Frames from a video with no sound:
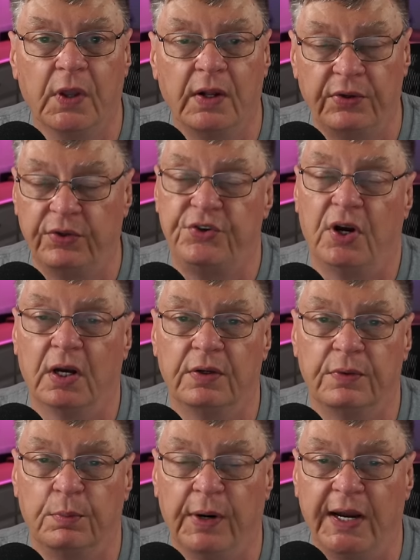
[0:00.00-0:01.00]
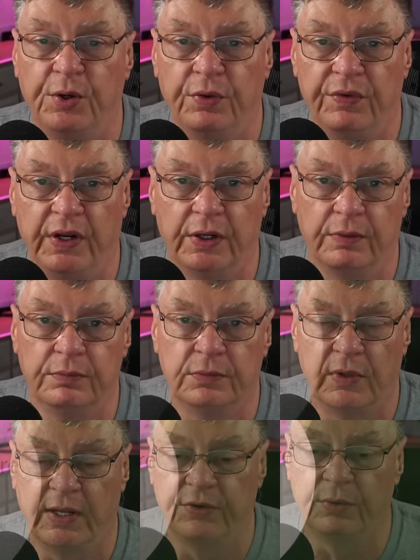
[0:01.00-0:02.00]
This is Chuck from Brand New Vegan.
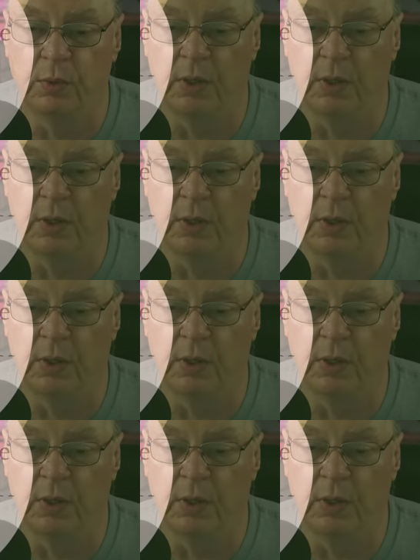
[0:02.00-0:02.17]
Thanks for